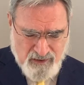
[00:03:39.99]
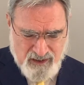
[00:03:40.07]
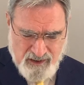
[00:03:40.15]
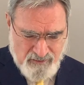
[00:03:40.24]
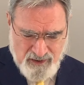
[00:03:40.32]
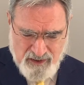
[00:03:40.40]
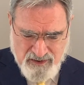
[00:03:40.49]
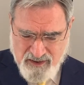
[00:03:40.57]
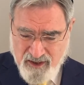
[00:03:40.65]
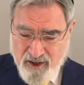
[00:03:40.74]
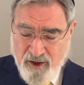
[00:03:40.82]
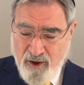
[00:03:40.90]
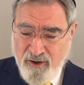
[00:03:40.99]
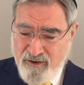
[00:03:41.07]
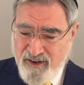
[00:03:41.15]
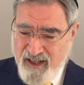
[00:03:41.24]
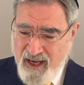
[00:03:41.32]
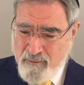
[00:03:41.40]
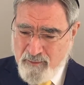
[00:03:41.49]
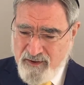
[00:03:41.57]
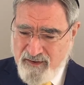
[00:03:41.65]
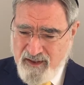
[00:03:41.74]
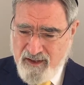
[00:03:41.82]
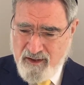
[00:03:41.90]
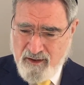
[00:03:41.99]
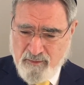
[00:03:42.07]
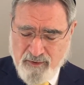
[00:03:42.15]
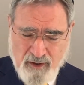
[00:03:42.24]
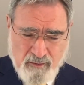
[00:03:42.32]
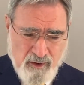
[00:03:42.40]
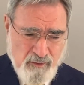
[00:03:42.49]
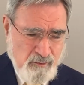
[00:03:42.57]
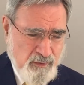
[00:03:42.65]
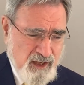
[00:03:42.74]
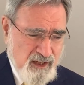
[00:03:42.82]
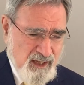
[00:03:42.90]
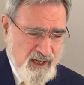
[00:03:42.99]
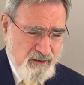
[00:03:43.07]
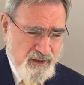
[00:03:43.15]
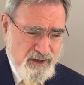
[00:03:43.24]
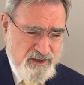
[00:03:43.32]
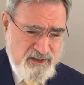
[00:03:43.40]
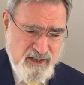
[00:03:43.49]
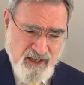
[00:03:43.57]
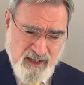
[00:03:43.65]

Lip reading: given us the cure to that particular problem by allowing us